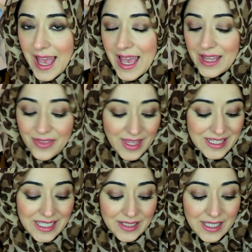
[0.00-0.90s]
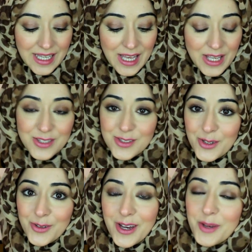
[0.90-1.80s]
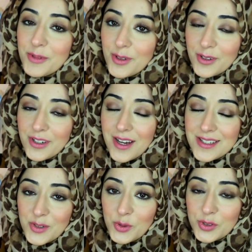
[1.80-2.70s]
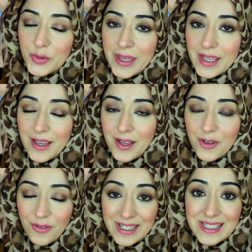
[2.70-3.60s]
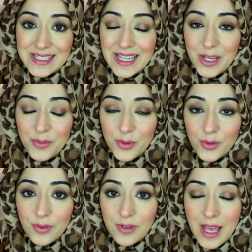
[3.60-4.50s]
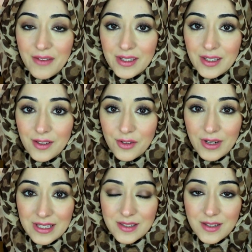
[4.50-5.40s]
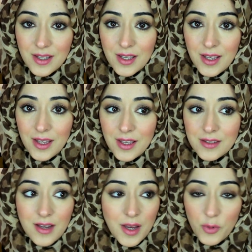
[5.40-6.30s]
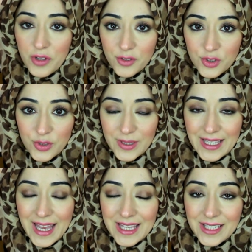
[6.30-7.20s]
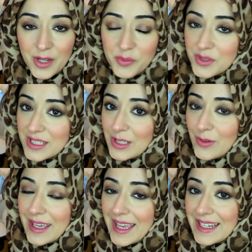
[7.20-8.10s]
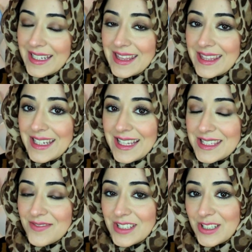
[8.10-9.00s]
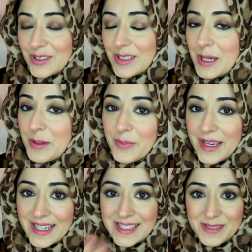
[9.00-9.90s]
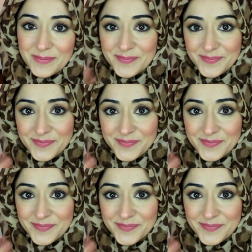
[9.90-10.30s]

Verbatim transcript: And that's it. So I hope you guys are all doing great. I hope you're all having a great time, whatever you're doing, and I will see you again in the next video. Bye guys.